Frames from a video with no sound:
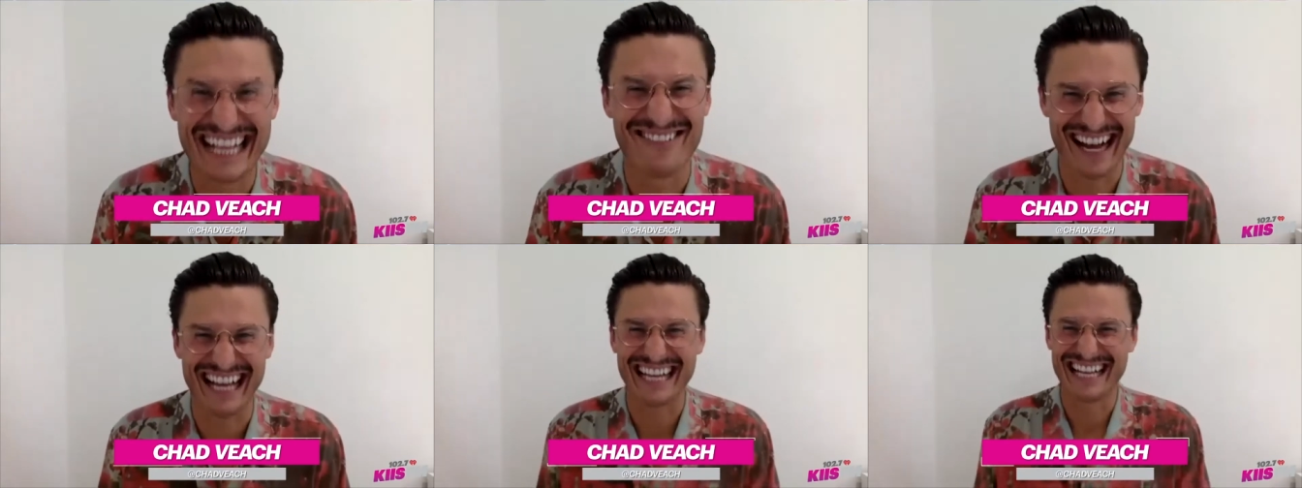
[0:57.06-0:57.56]

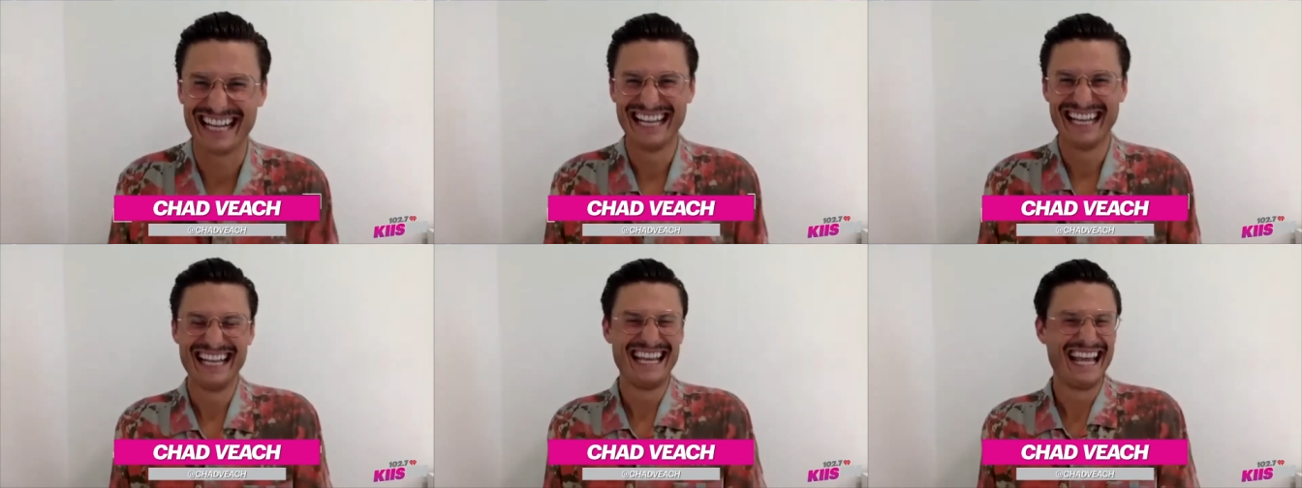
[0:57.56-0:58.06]
right
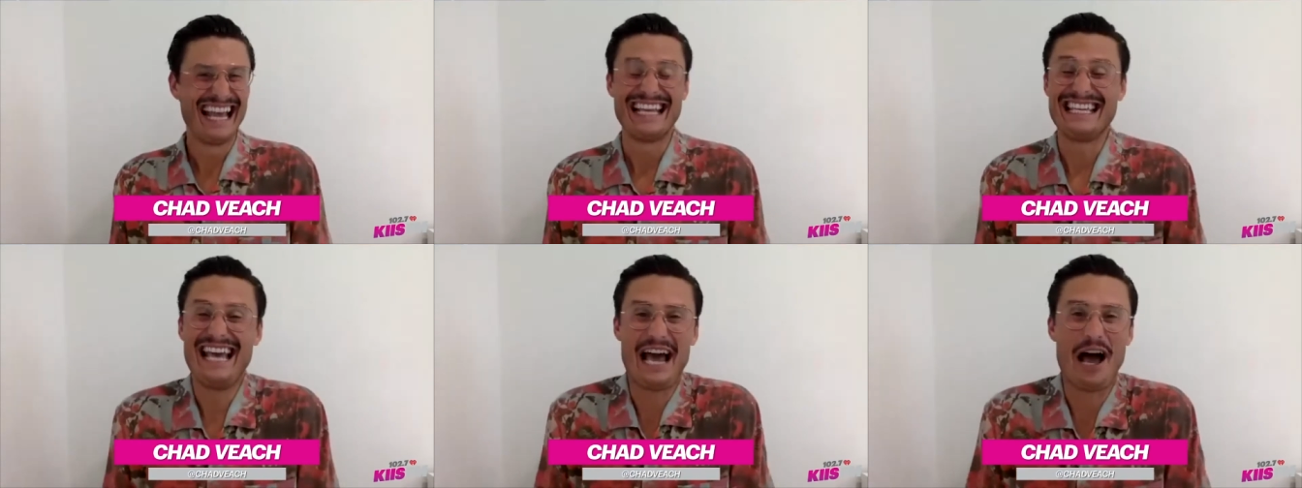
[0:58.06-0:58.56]

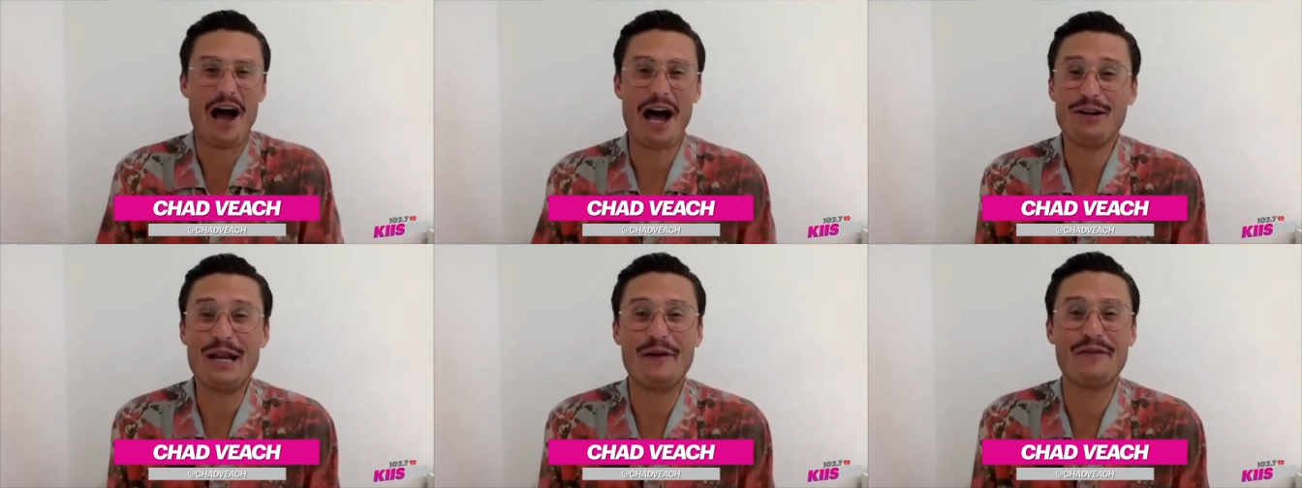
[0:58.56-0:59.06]
yeah,
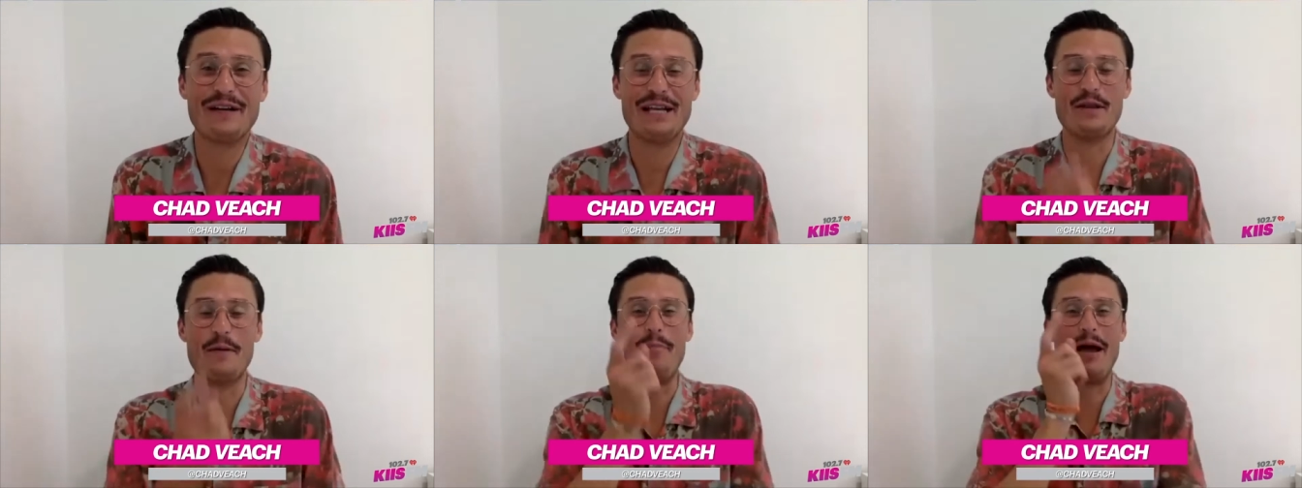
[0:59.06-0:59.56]
I'll never
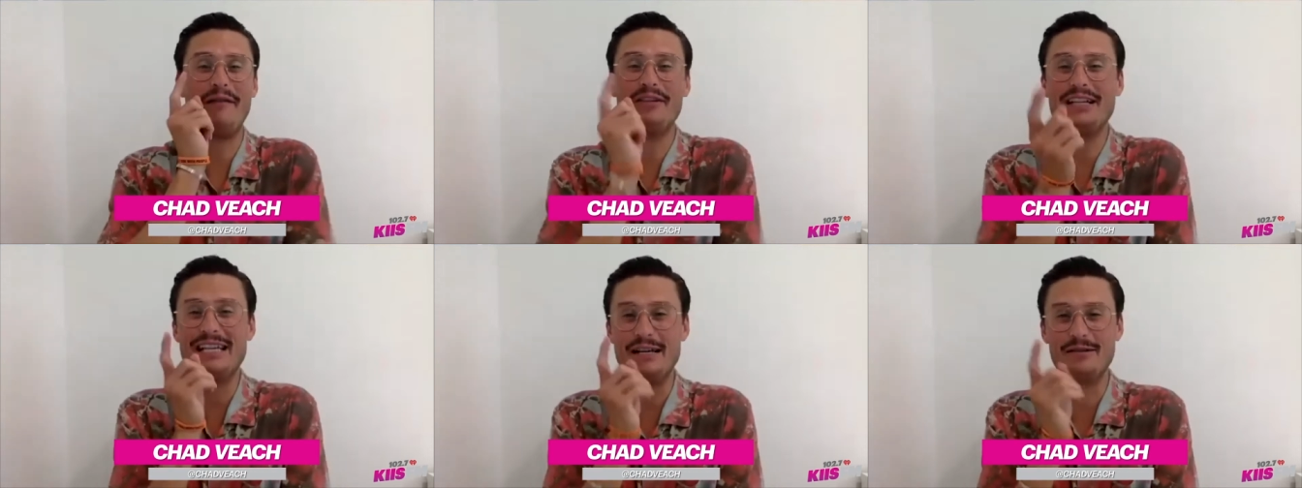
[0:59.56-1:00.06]
forget the
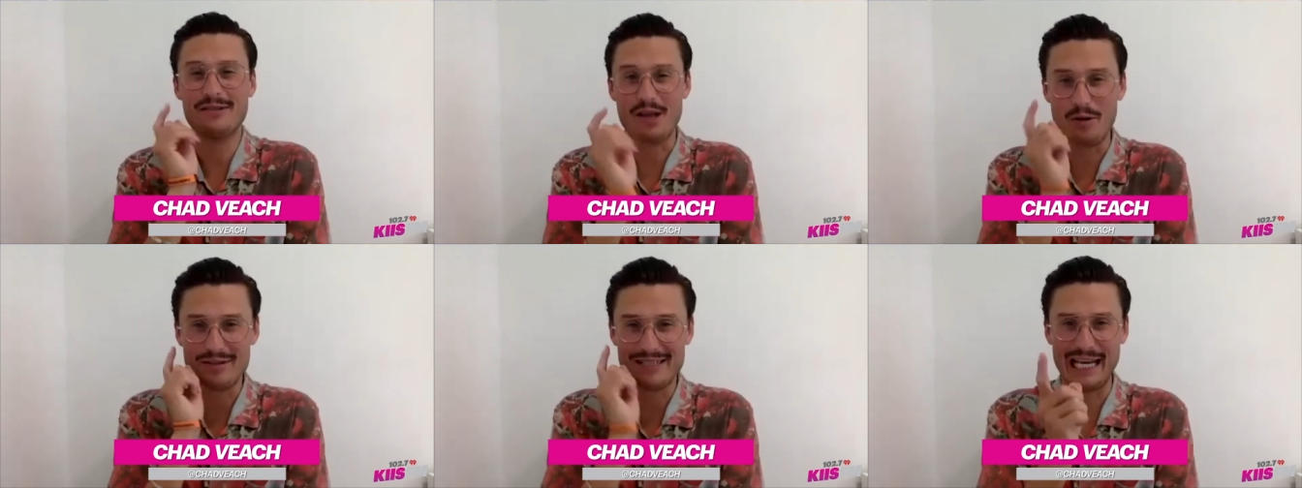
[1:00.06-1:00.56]
Beverly Hills
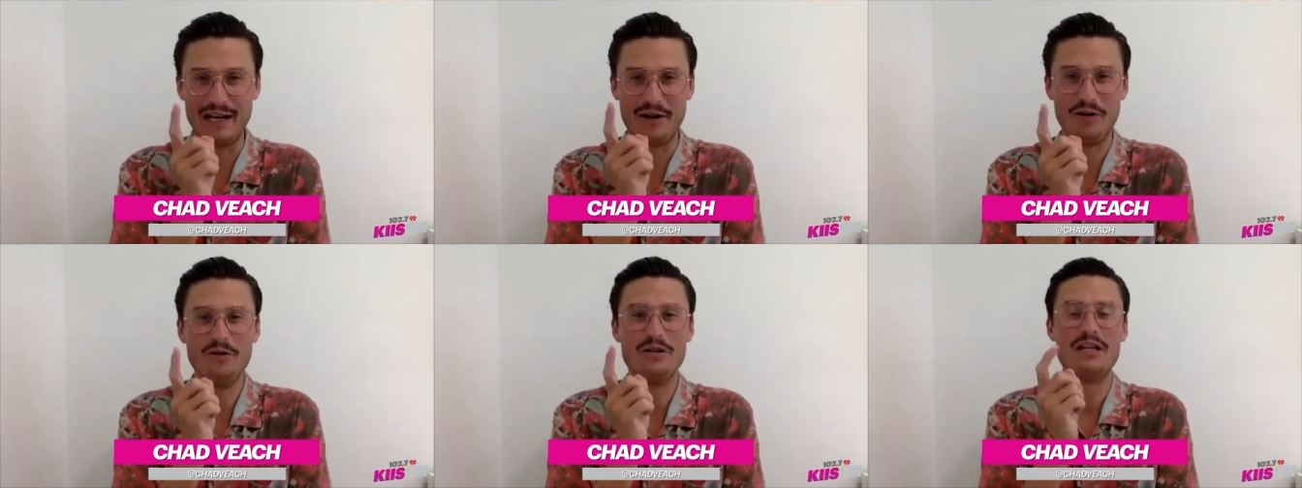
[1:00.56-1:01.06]

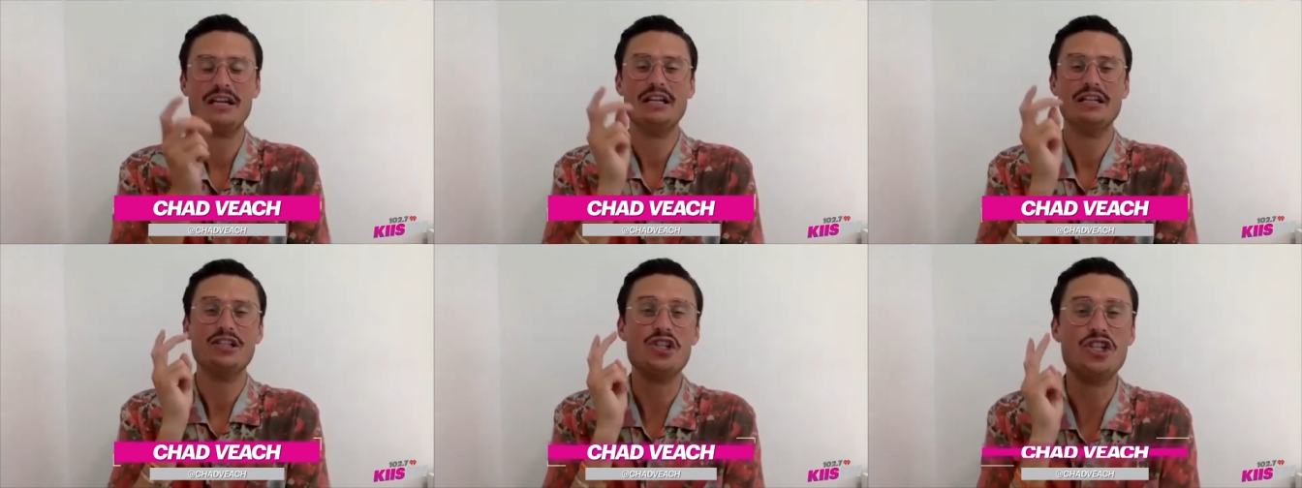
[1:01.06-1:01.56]
Hotel
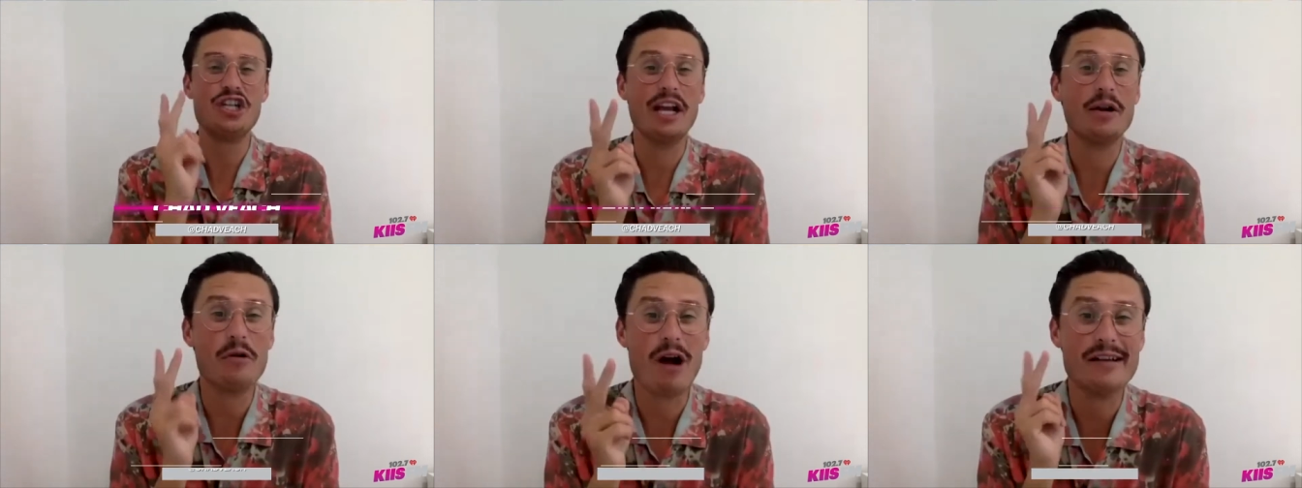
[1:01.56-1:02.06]

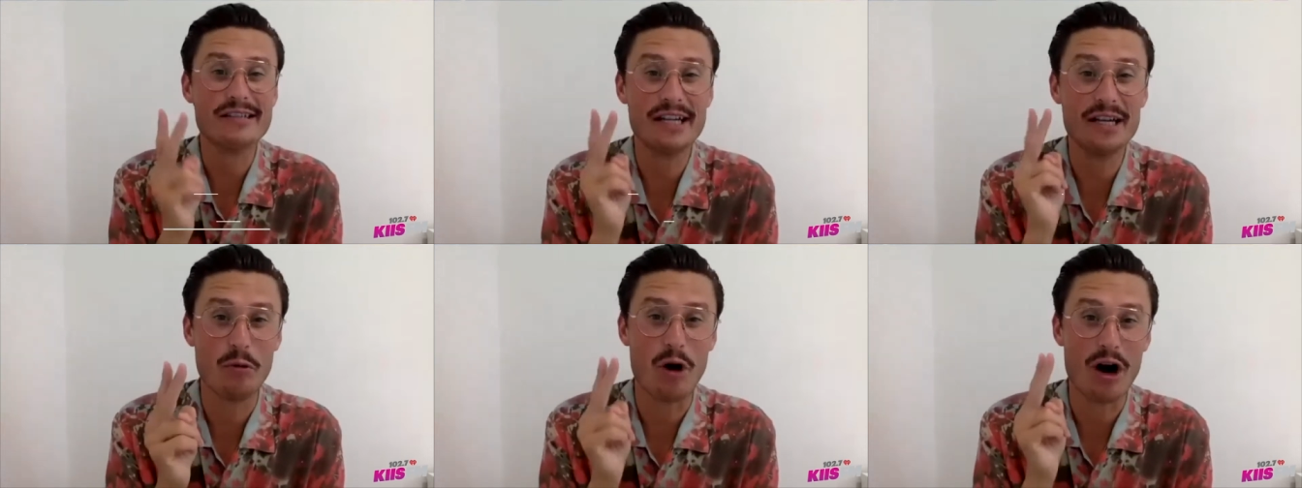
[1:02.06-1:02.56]

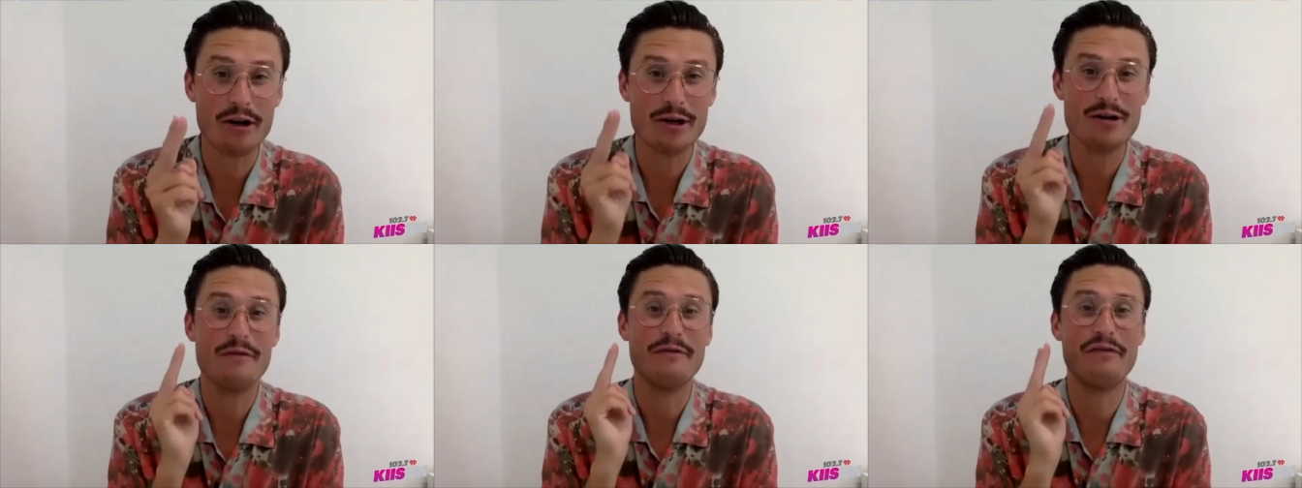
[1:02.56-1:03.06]
Generosity
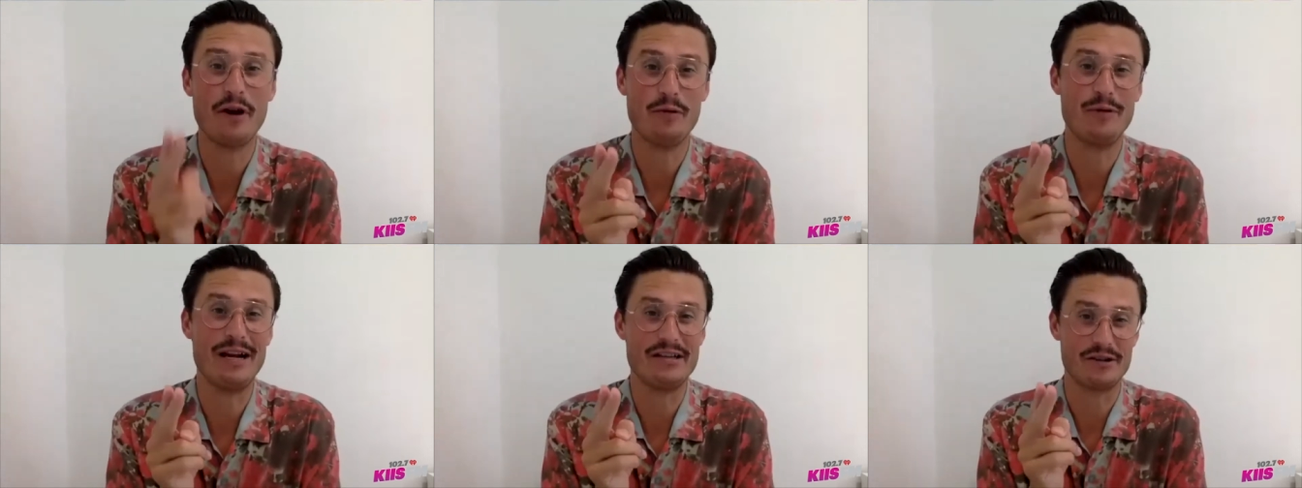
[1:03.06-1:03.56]
Water
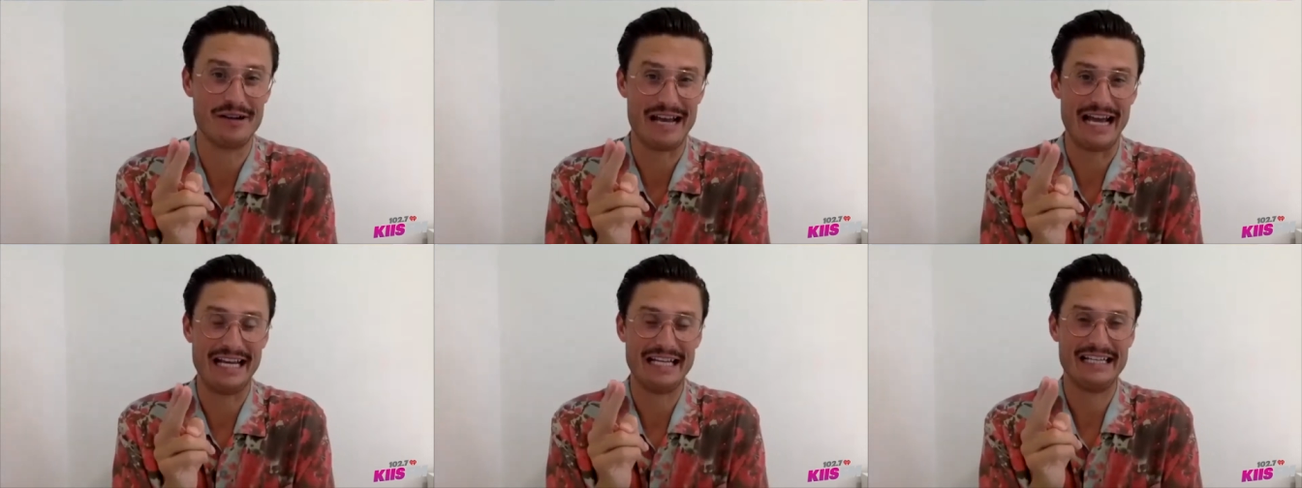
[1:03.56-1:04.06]
fundraiser night.